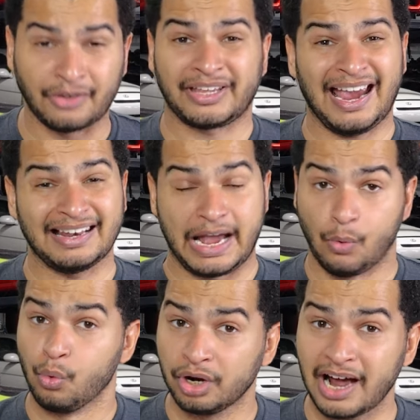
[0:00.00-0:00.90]
Now the Cadillac,
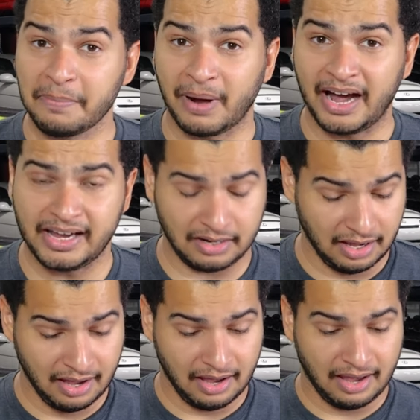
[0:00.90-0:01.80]
would I buy
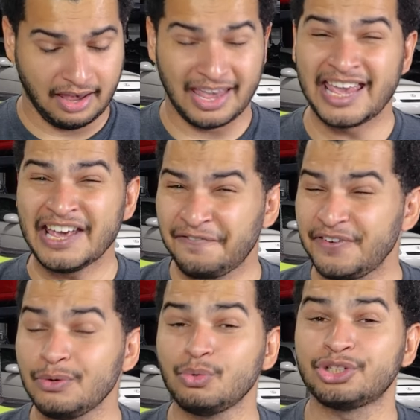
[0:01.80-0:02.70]
it? If
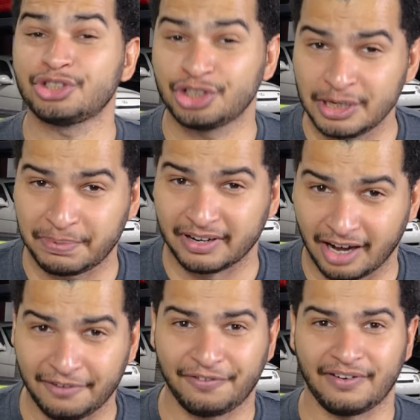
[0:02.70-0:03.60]
it was cheap
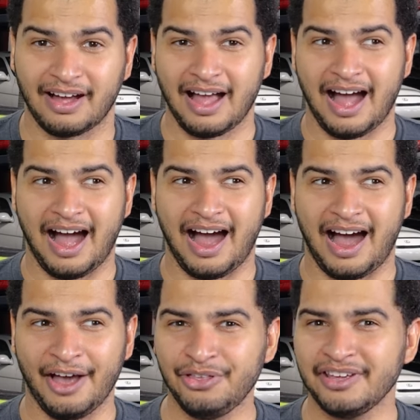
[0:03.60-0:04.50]
enough,
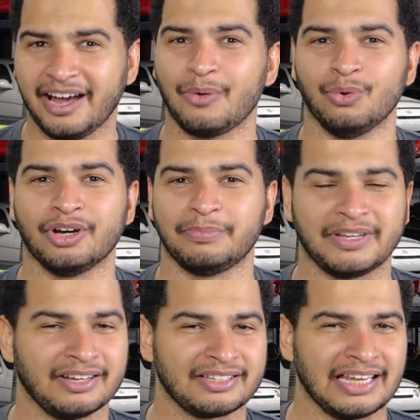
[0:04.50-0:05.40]
I think I would,
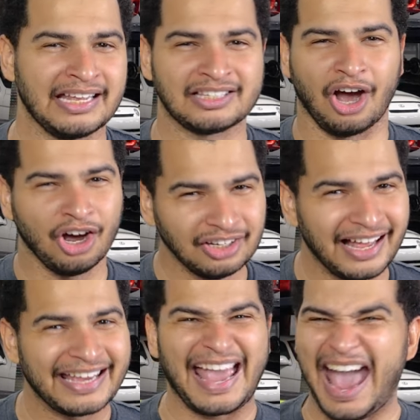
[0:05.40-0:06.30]
because it's
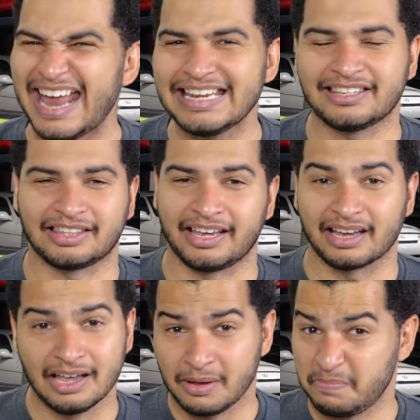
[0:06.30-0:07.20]
unlike
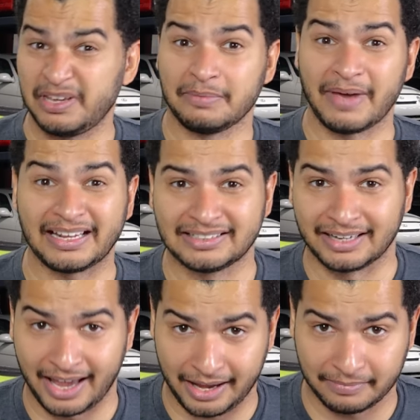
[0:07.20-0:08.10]
anything being made today.